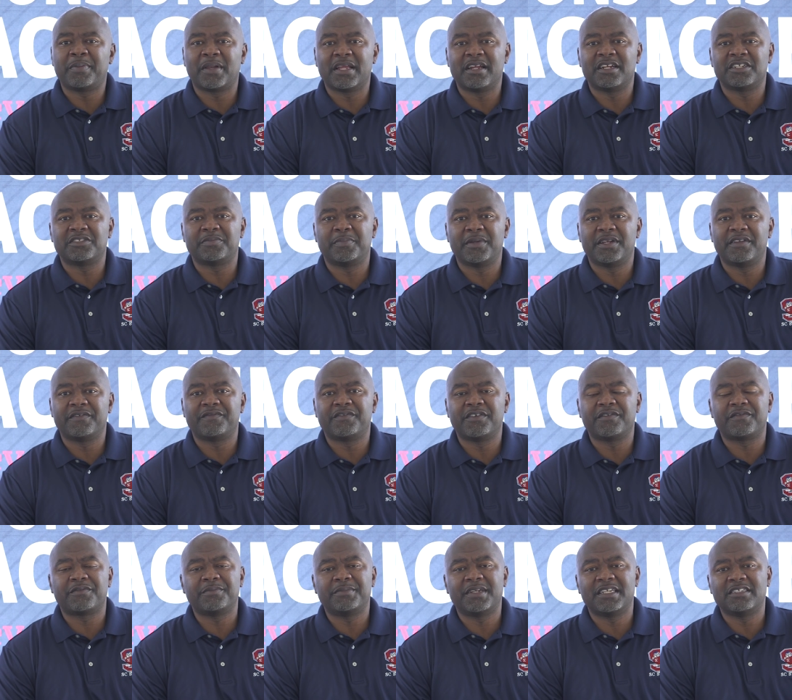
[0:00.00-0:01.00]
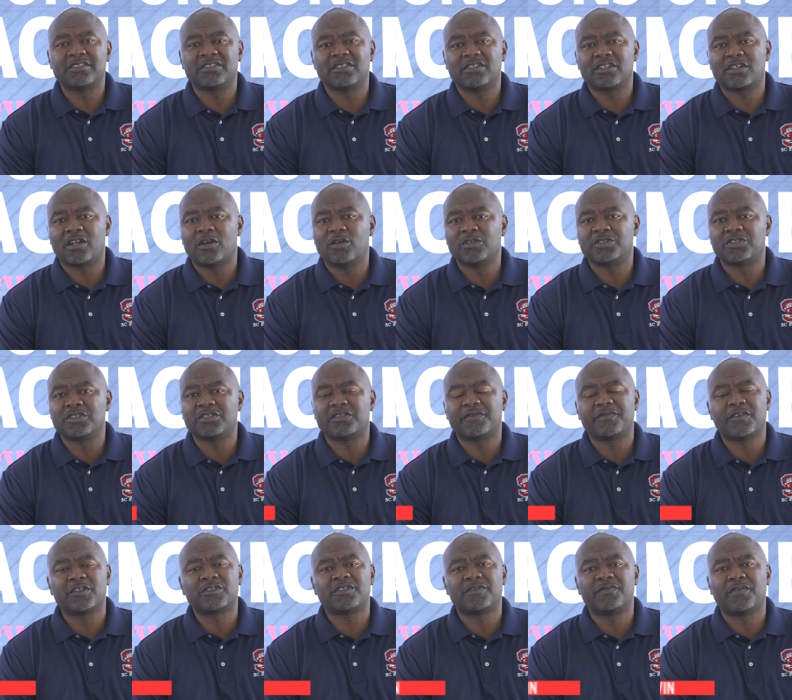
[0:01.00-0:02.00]
players benefit from Nation of Coaches.
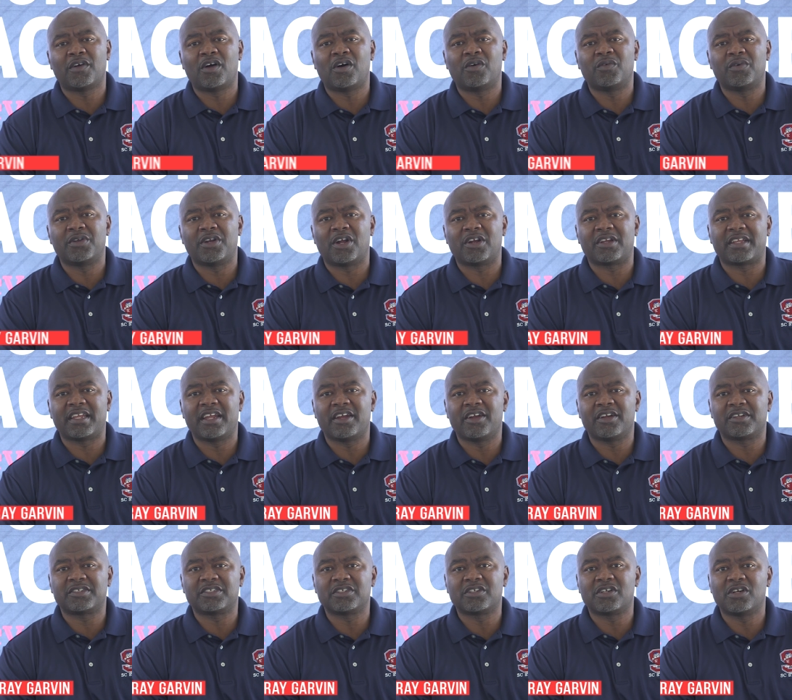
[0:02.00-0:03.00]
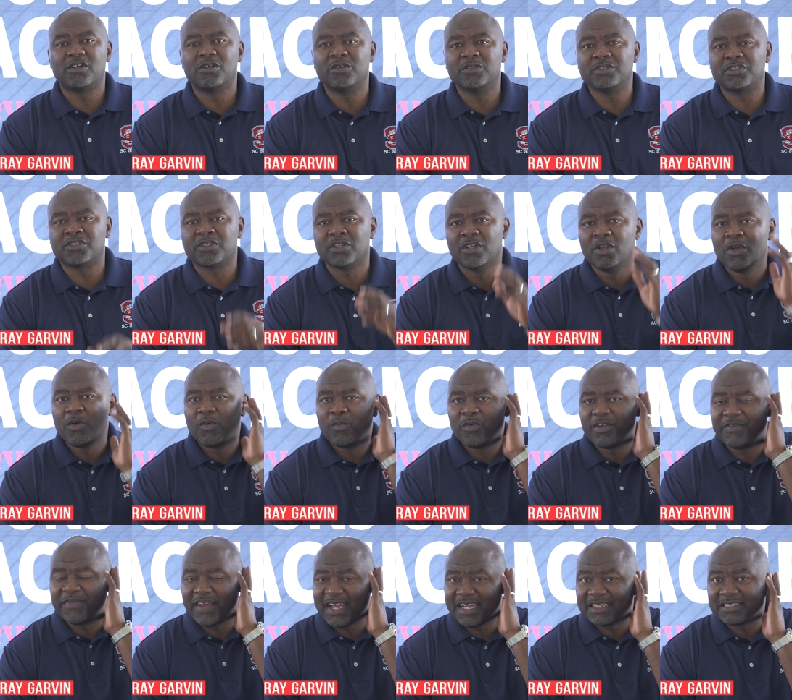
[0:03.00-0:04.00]
First of all, with our character coach,
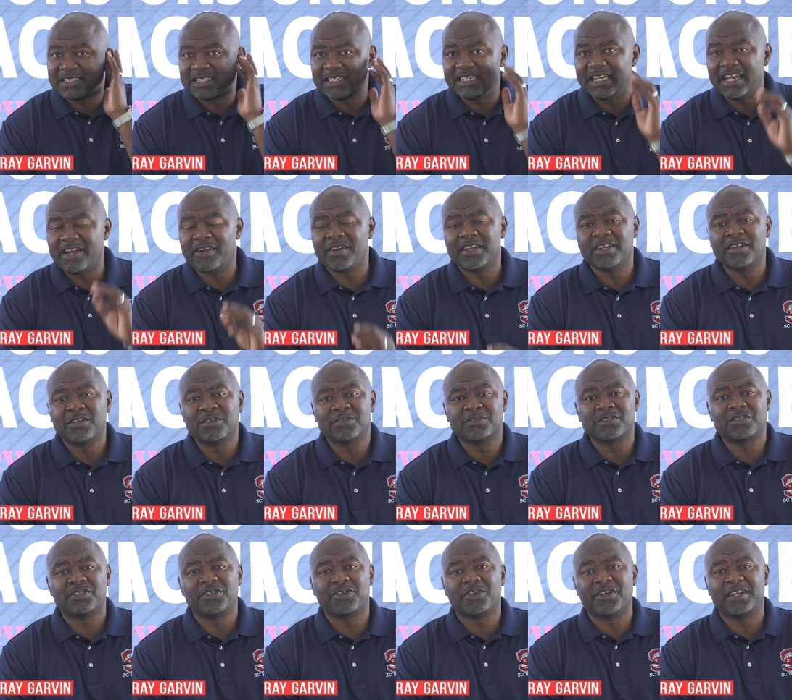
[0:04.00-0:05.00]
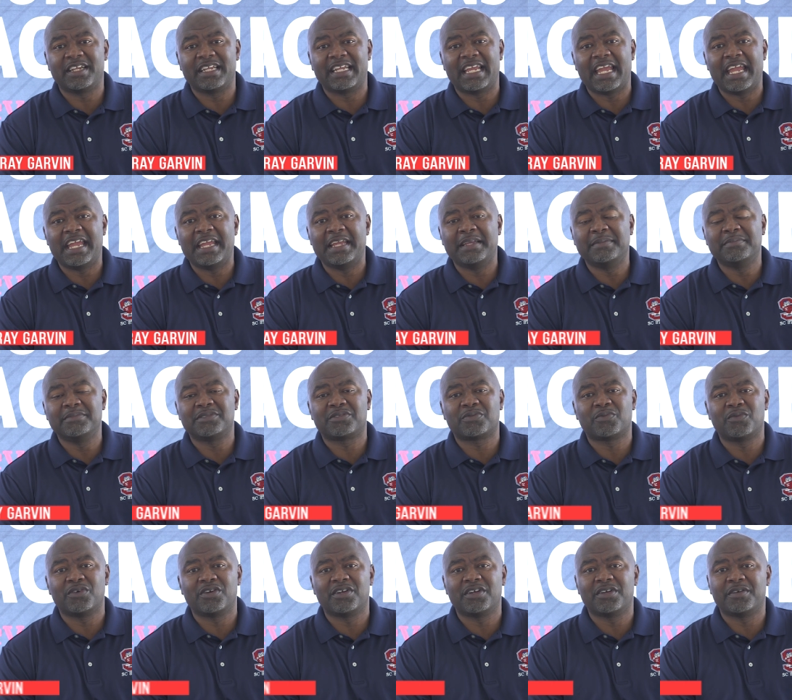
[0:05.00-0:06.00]
we've had scenarios during games
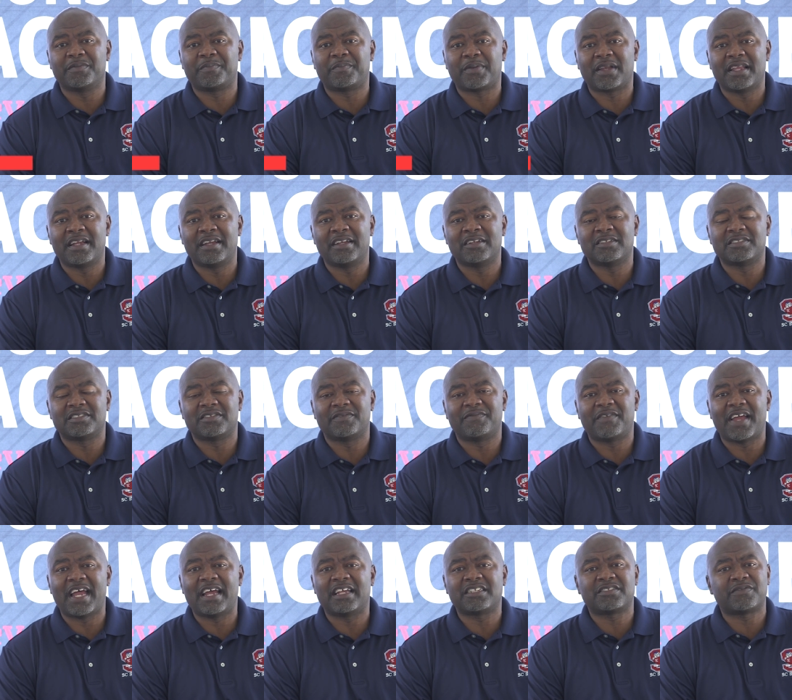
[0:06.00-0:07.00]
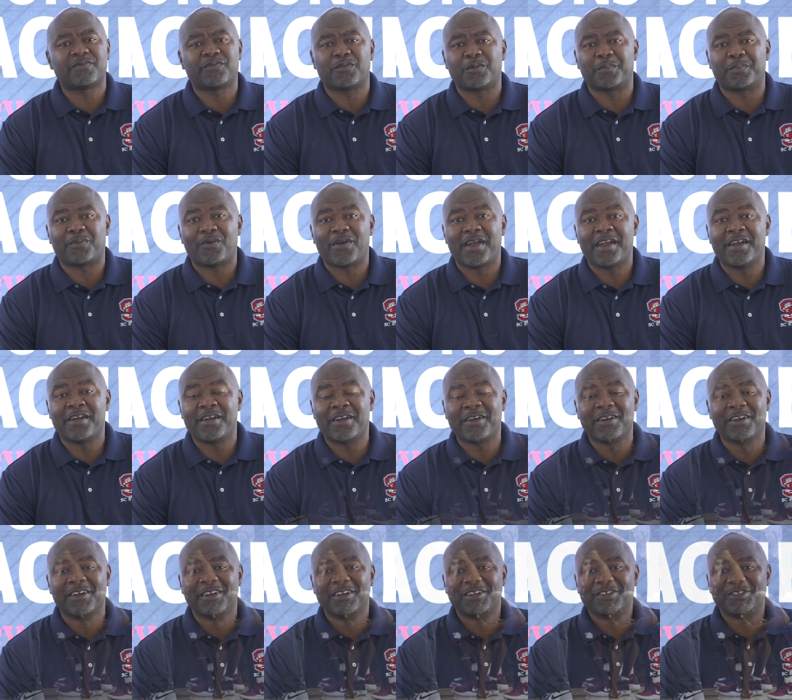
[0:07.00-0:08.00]
where players have asked for
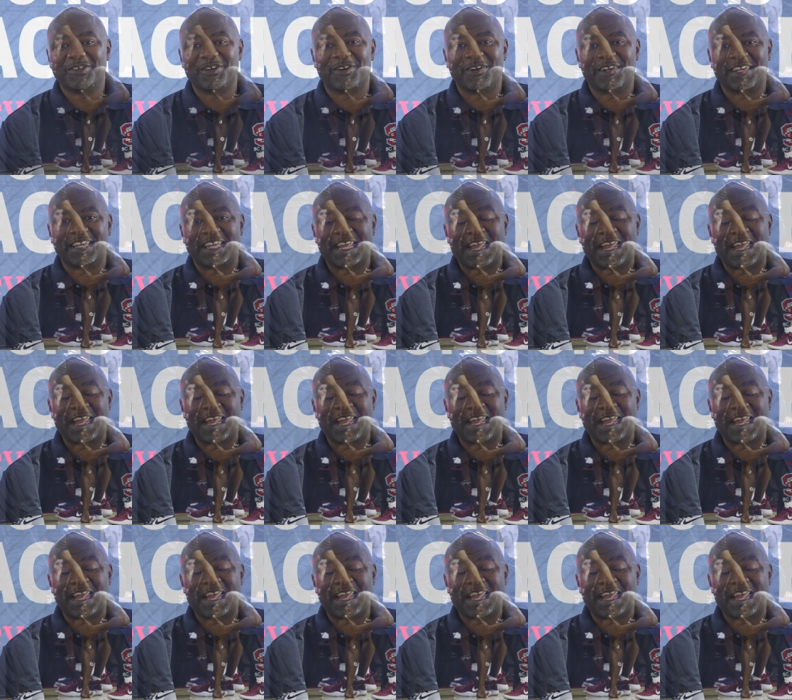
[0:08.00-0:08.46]
prayer during